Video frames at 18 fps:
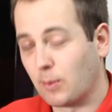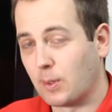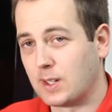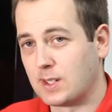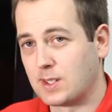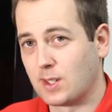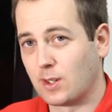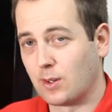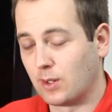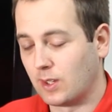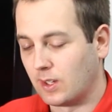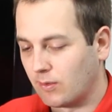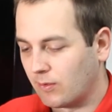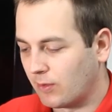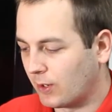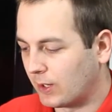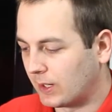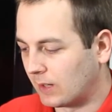wise though, they're
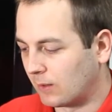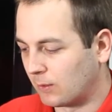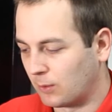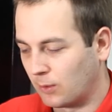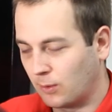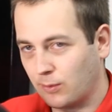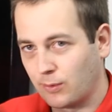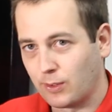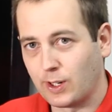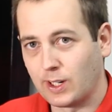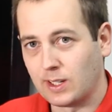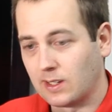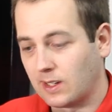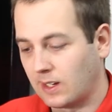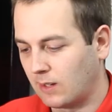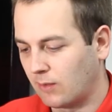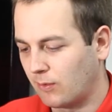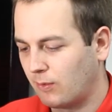very comfortable, very
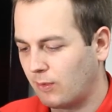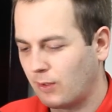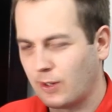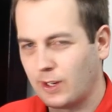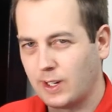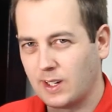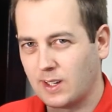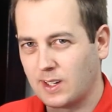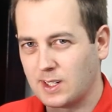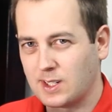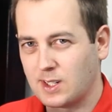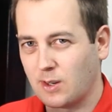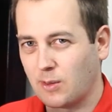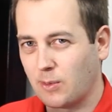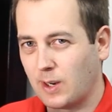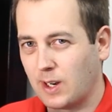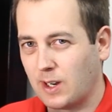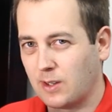light, very nice
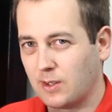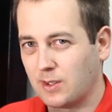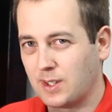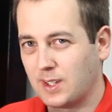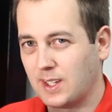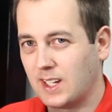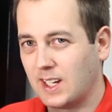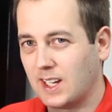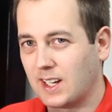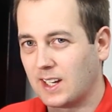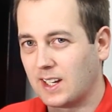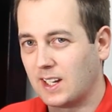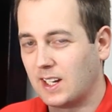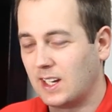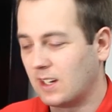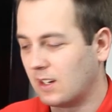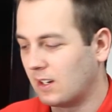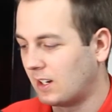around
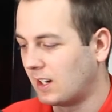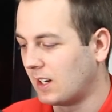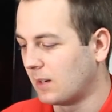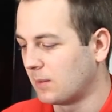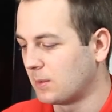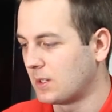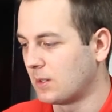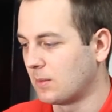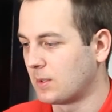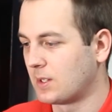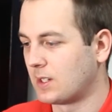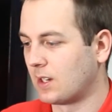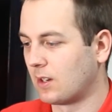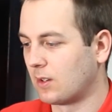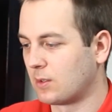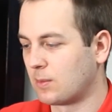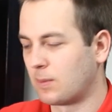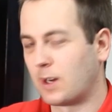the ear cups
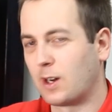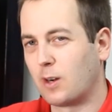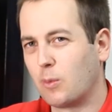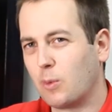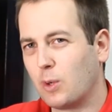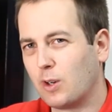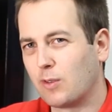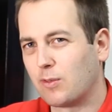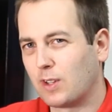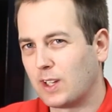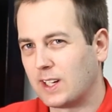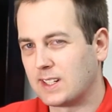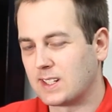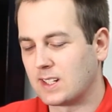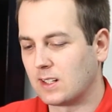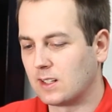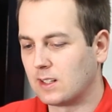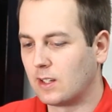themselves, but I would have
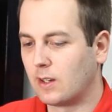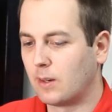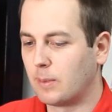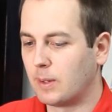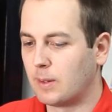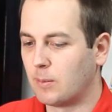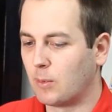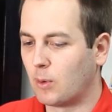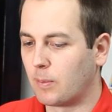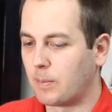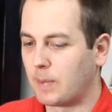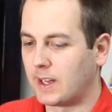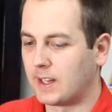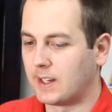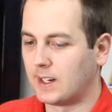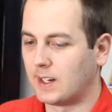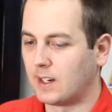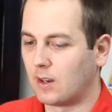liked a little bit more
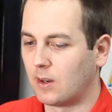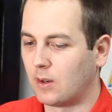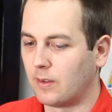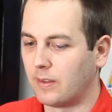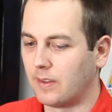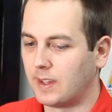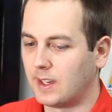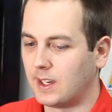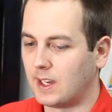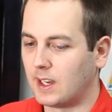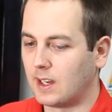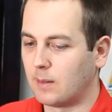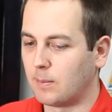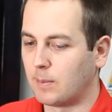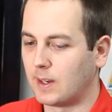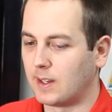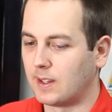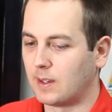padding on the
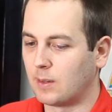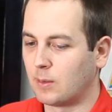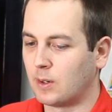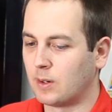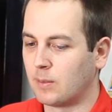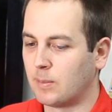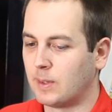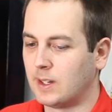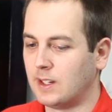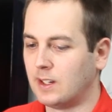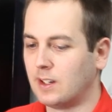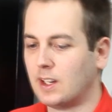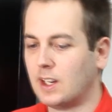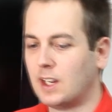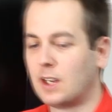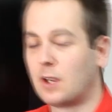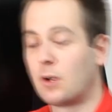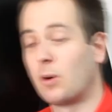headband. That would have been
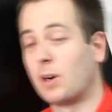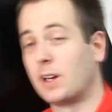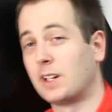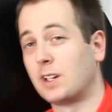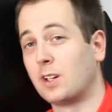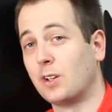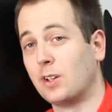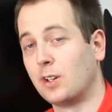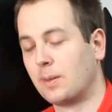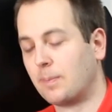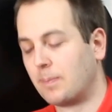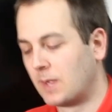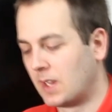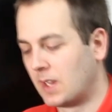quite good.